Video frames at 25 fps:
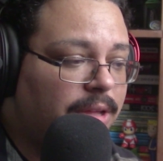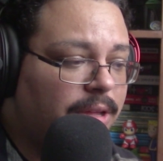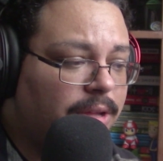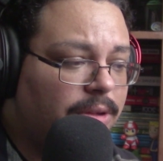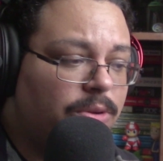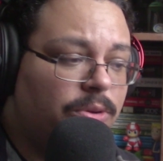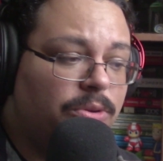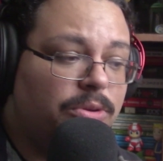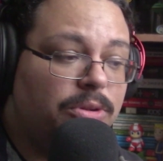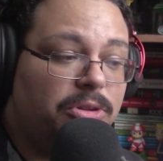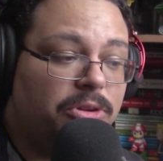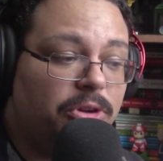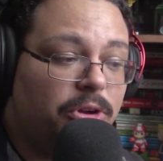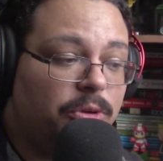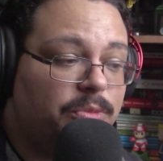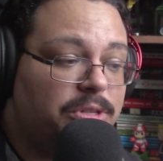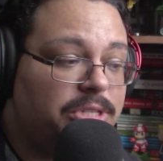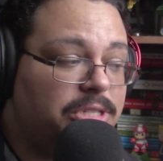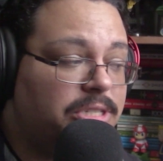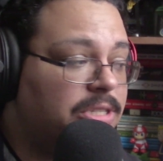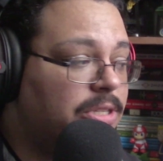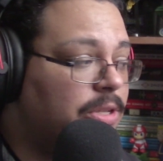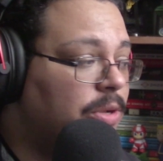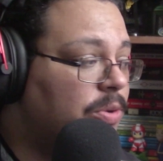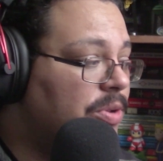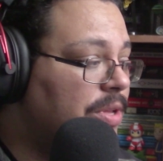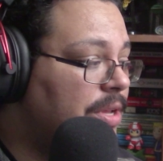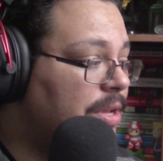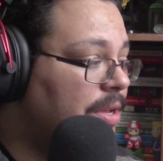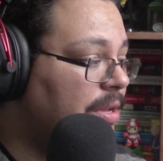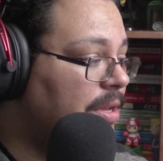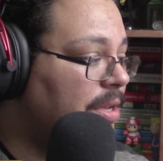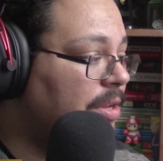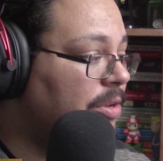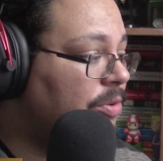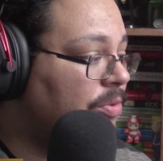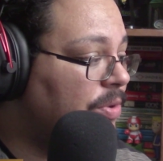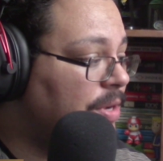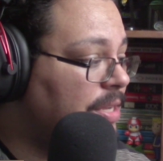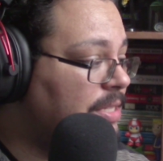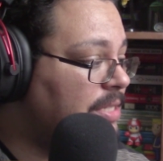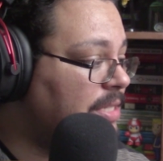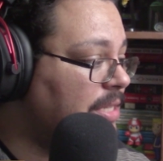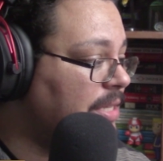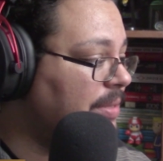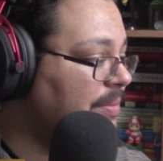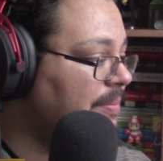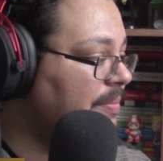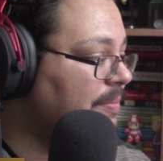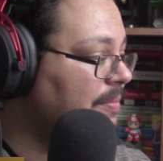Google Home is slowly
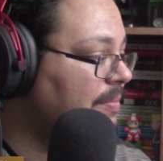increasing.